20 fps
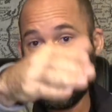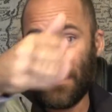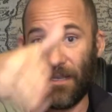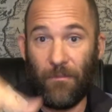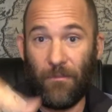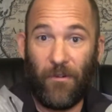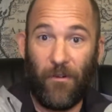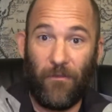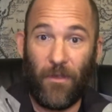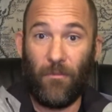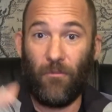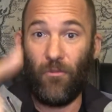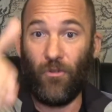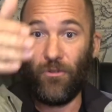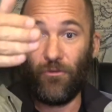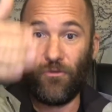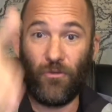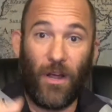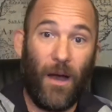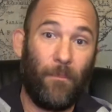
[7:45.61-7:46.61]
Some of them
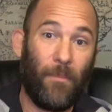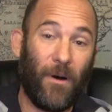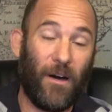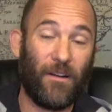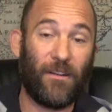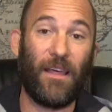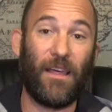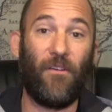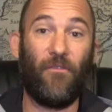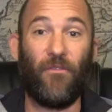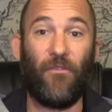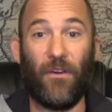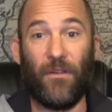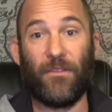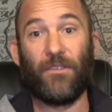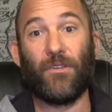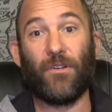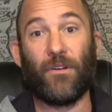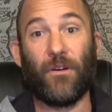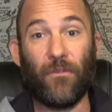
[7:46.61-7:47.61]
will drop onto that
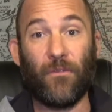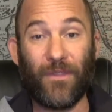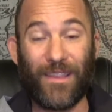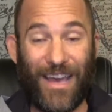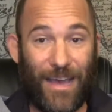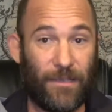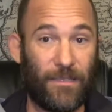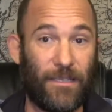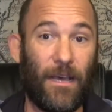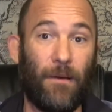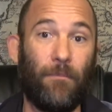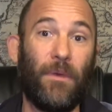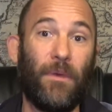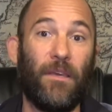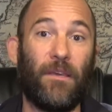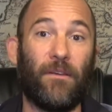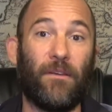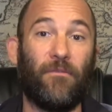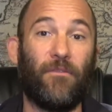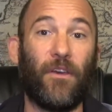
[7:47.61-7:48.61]
fifth server that has that
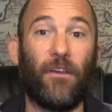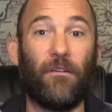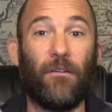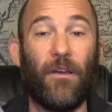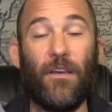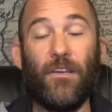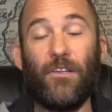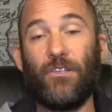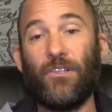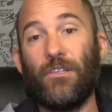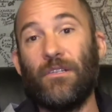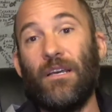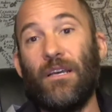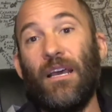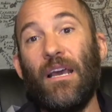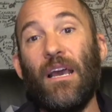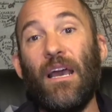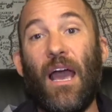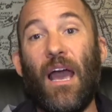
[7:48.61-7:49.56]
B configuration,